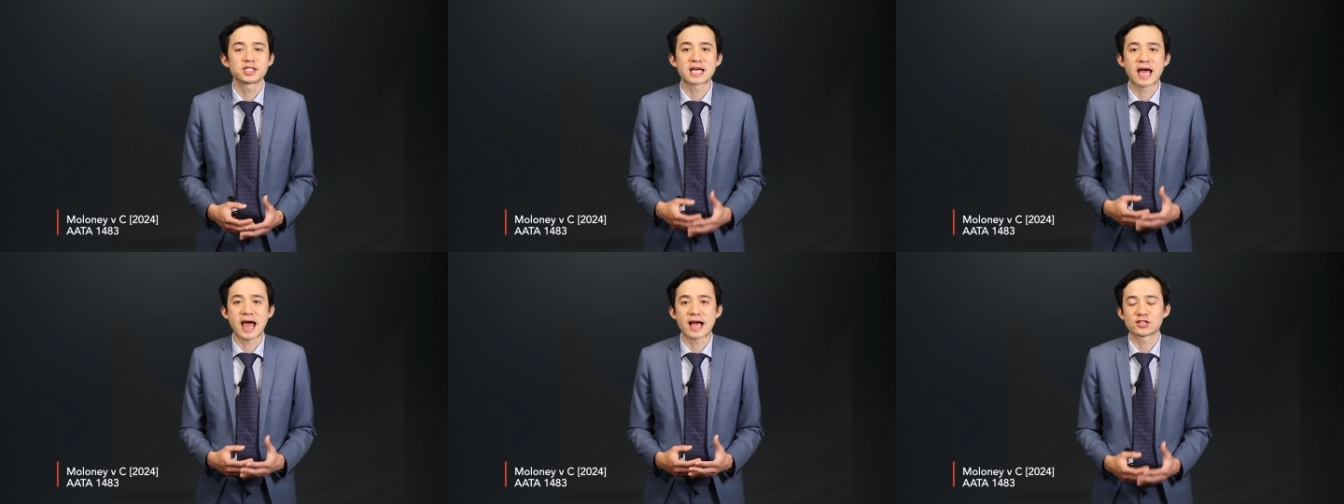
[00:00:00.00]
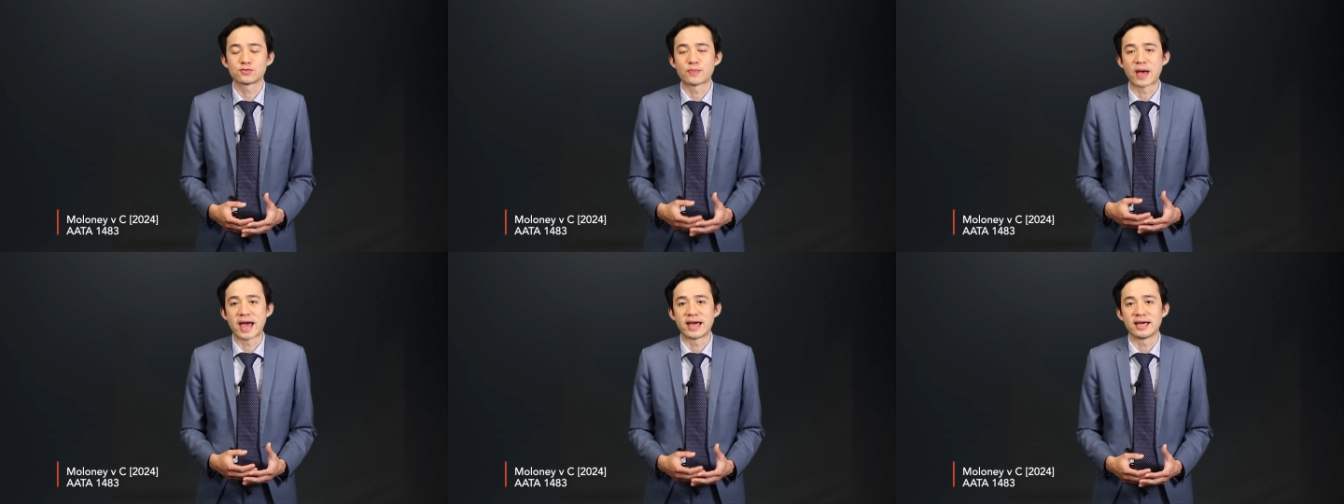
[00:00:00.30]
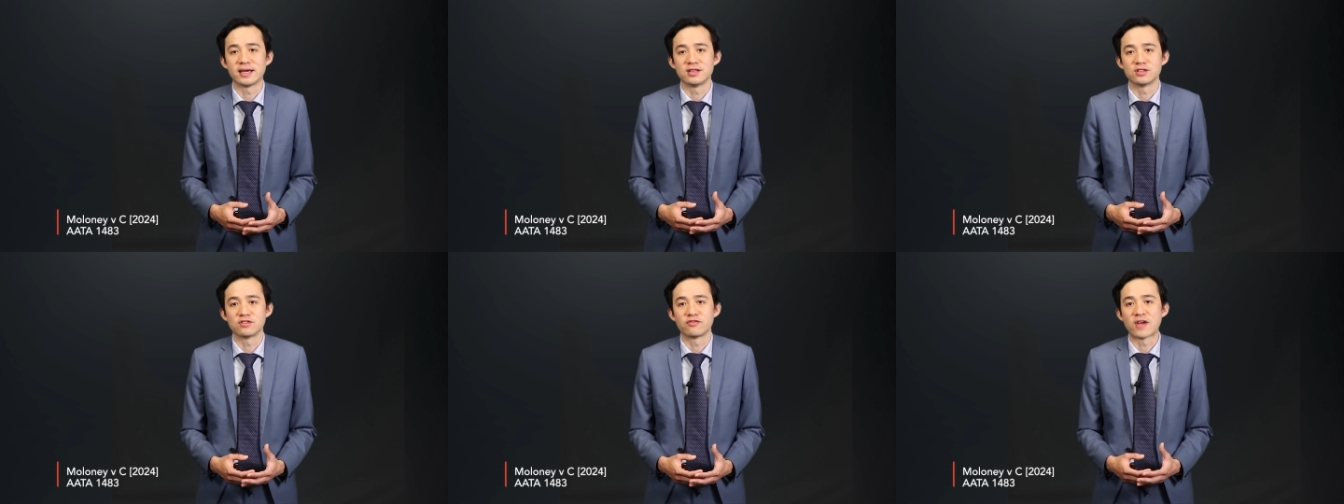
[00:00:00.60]

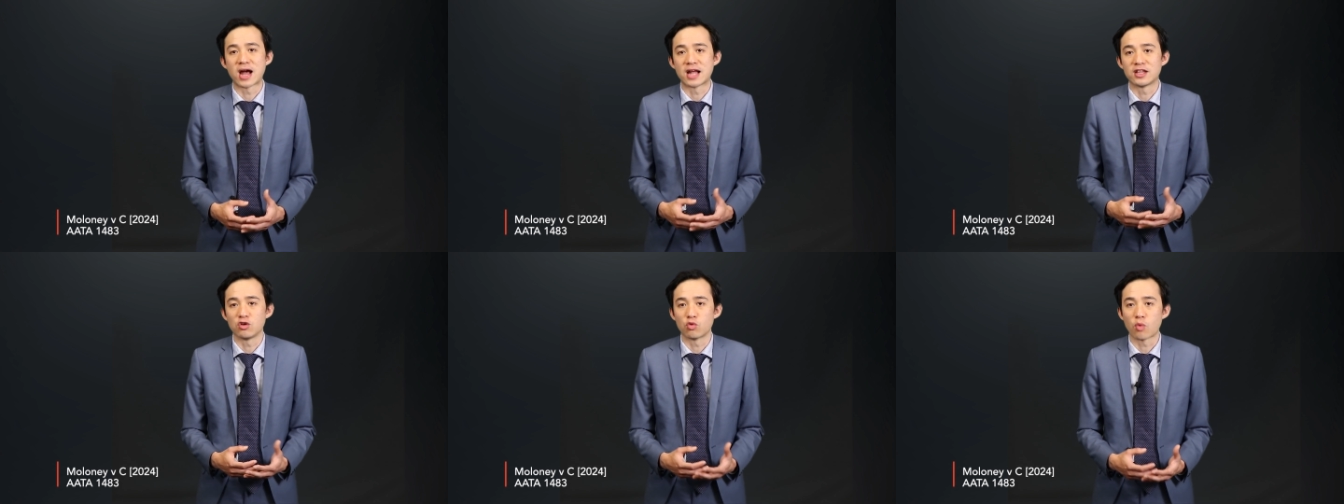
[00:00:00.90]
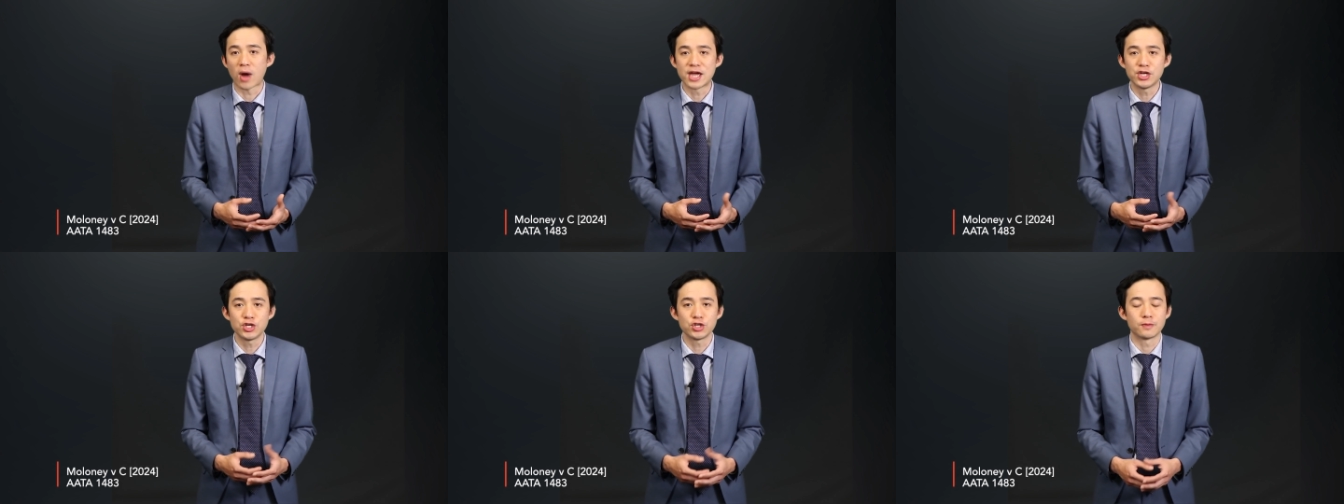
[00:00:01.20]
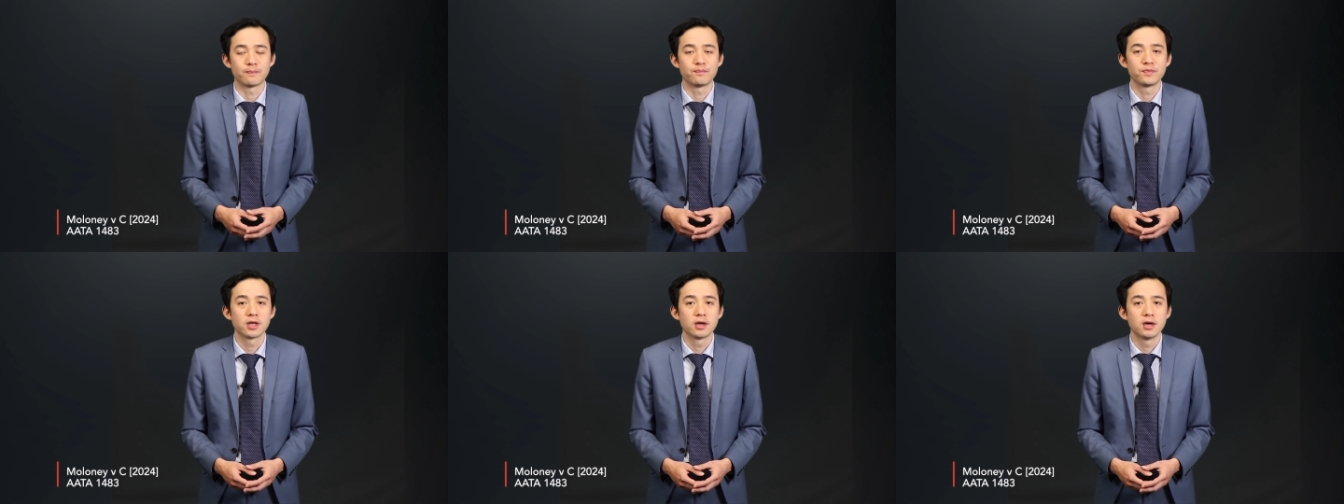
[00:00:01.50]
taxpayer's
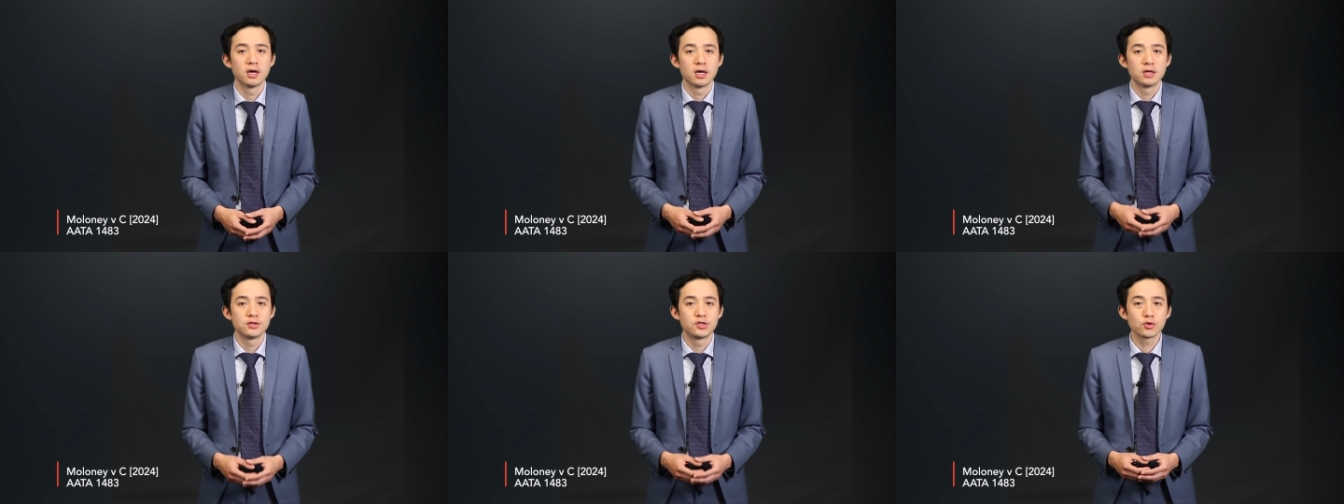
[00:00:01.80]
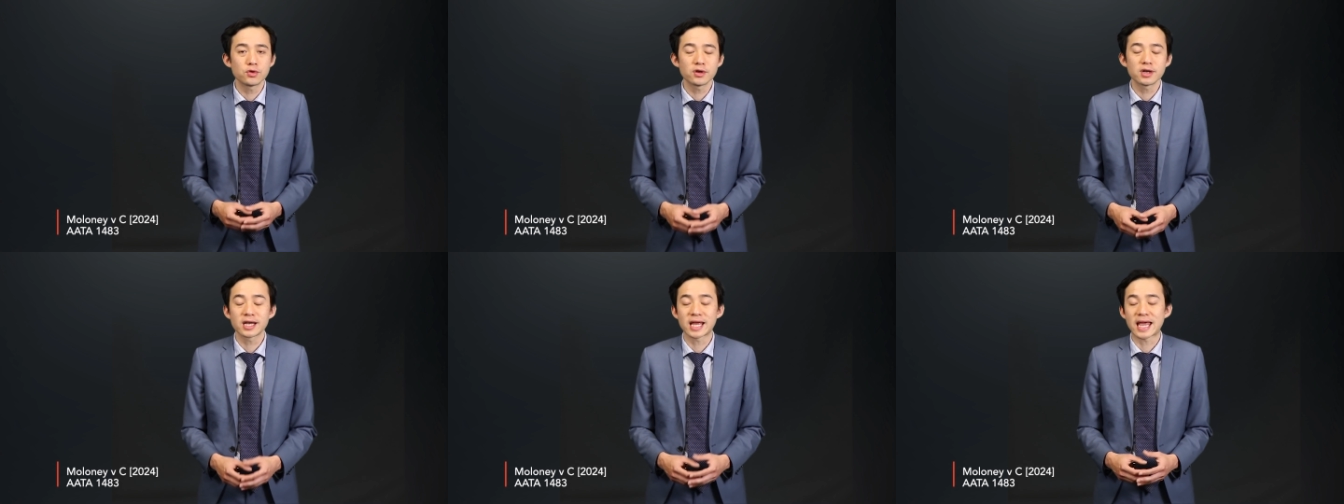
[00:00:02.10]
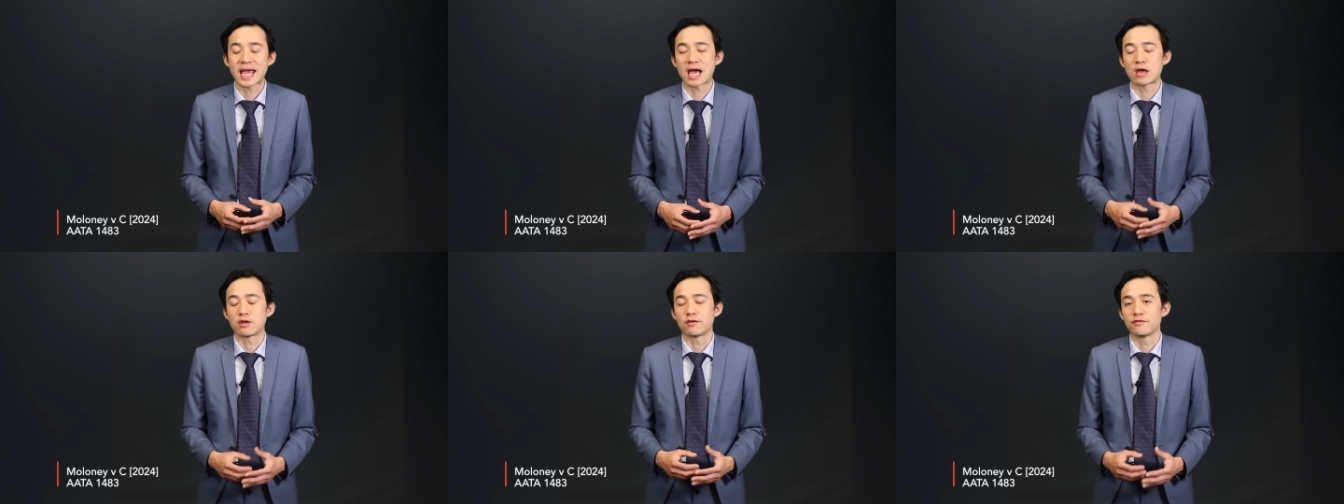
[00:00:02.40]
valuation took into
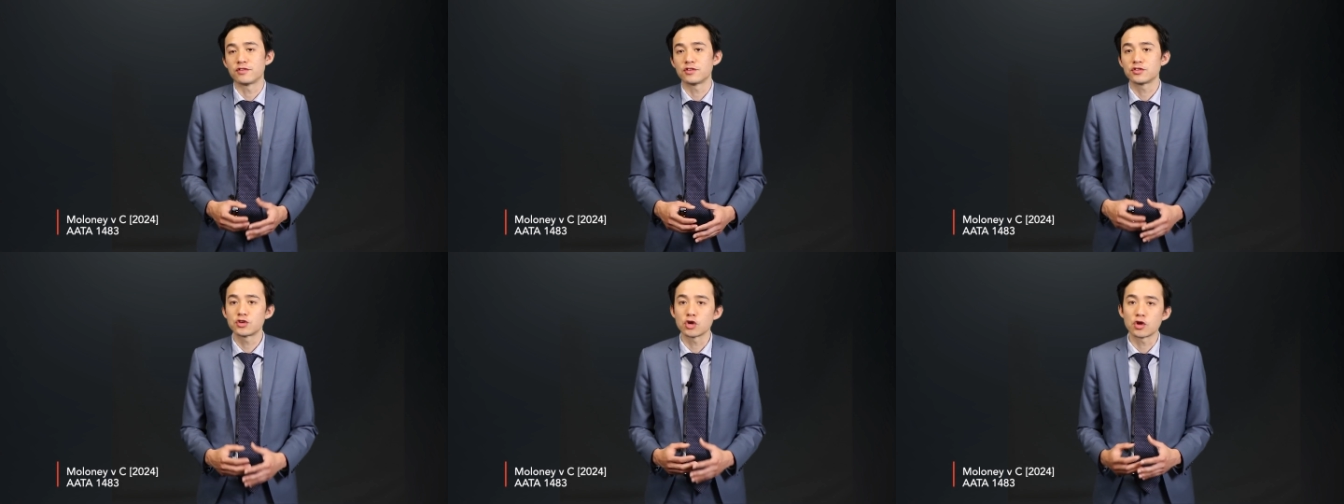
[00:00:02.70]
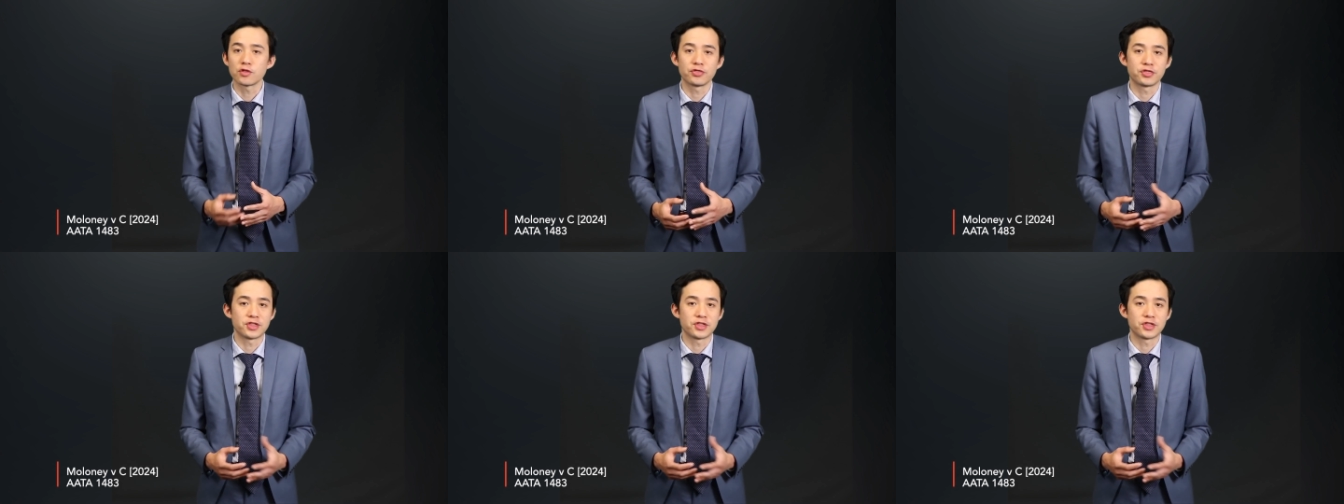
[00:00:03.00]
account of certain